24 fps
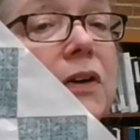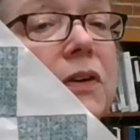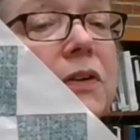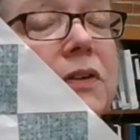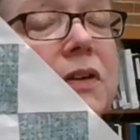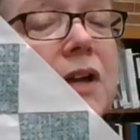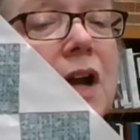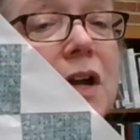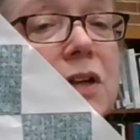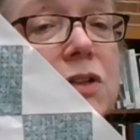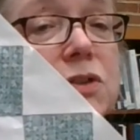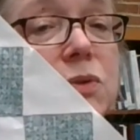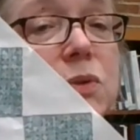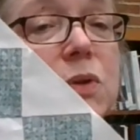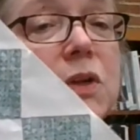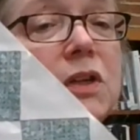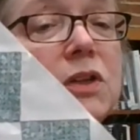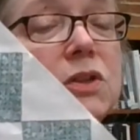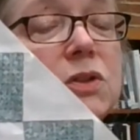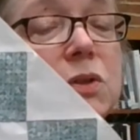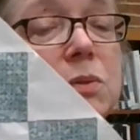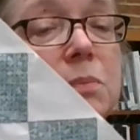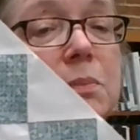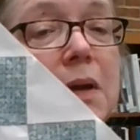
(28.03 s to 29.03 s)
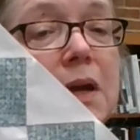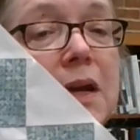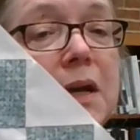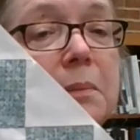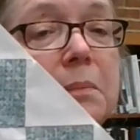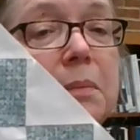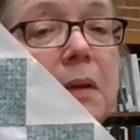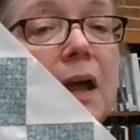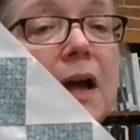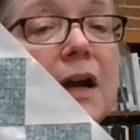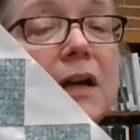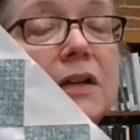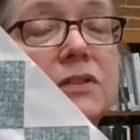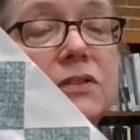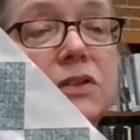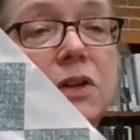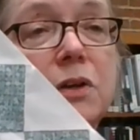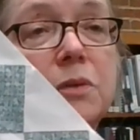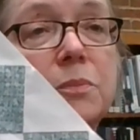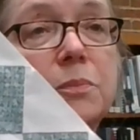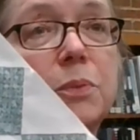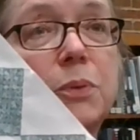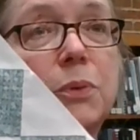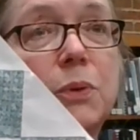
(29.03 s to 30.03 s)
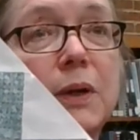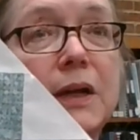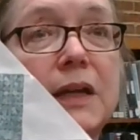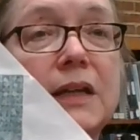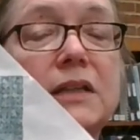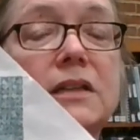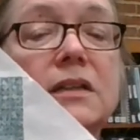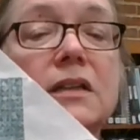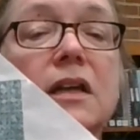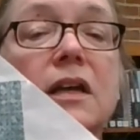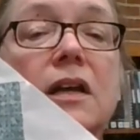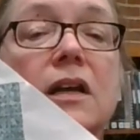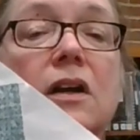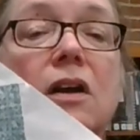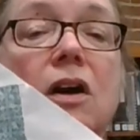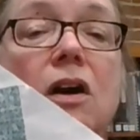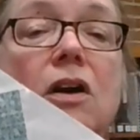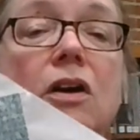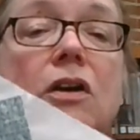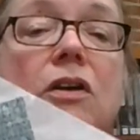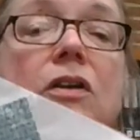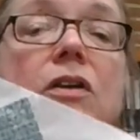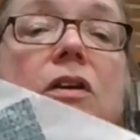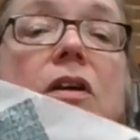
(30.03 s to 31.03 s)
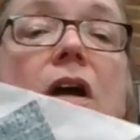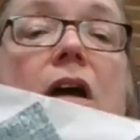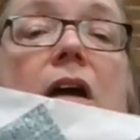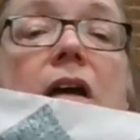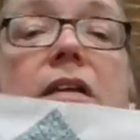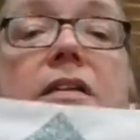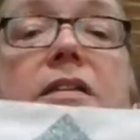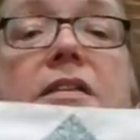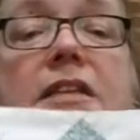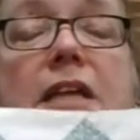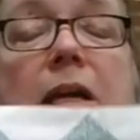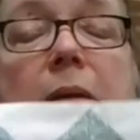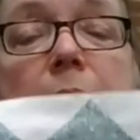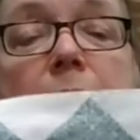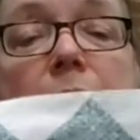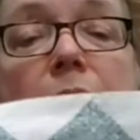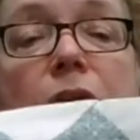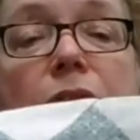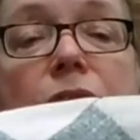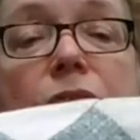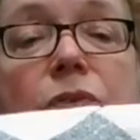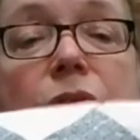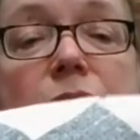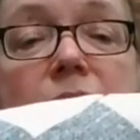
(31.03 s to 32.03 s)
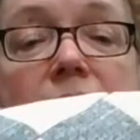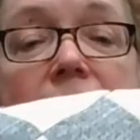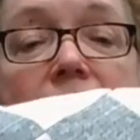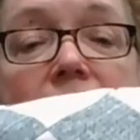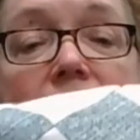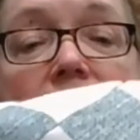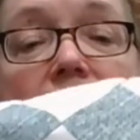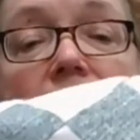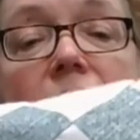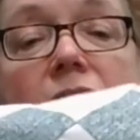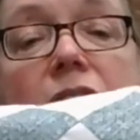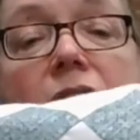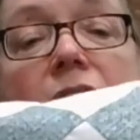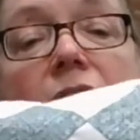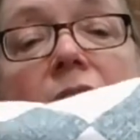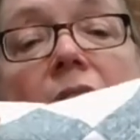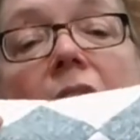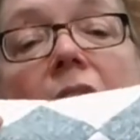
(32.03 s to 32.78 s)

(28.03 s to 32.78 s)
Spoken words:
not doing too many blocks on point in our sampler for the year,